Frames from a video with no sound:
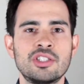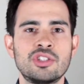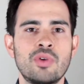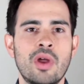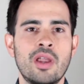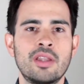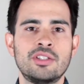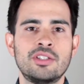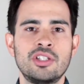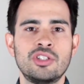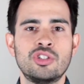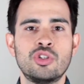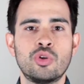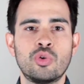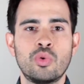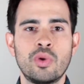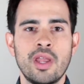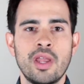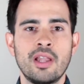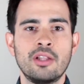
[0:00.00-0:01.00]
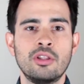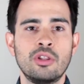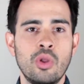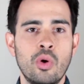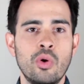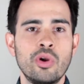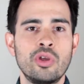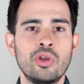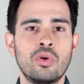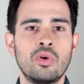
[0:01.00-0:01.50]
strategy to create
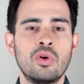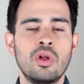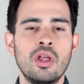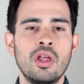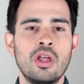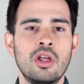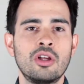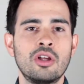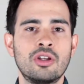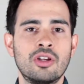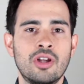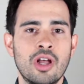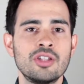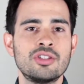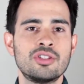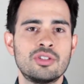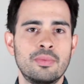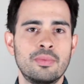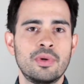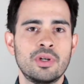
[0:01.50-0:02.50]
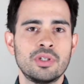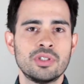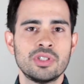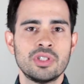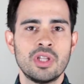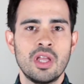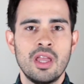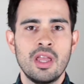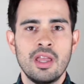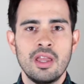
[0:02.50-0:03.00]
loyal customers.
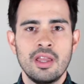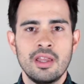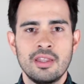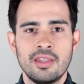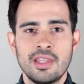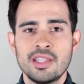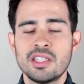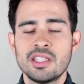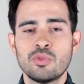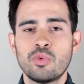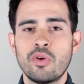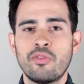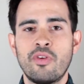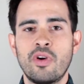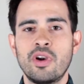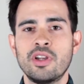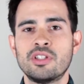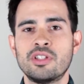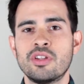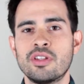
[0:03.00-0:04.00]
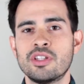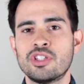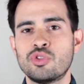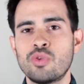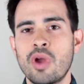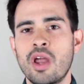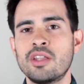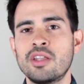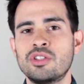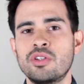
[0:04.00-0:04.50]
This is referring to the
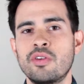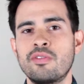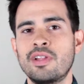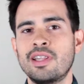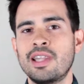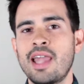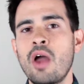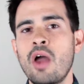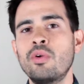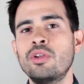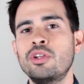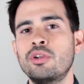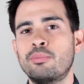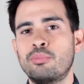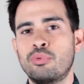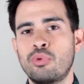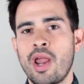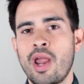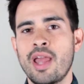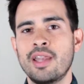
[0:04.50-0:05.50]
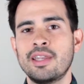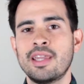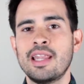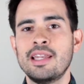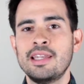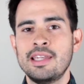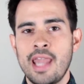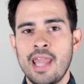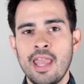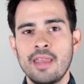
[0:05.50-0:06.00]
strategy of allowing your brand
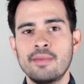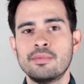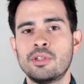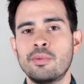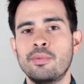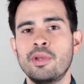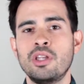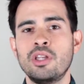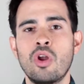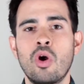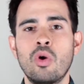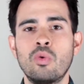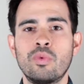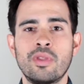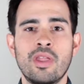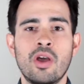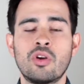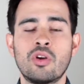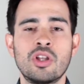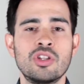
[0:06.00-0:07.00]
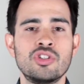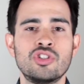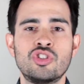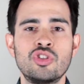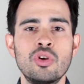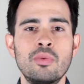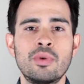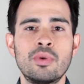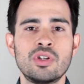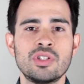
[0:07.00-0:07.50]
name to be known without
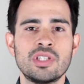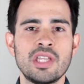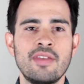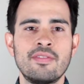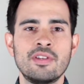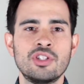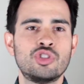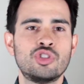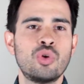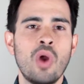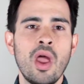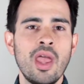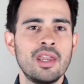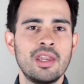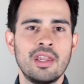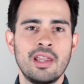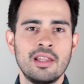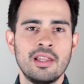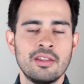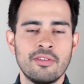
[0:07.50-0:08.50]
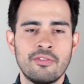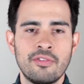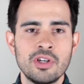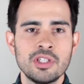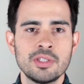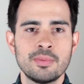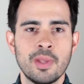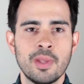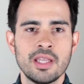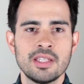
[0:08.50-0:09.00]
consumers even trying it in the
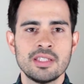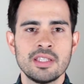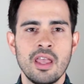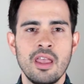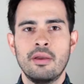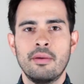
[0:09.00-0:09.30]
first place.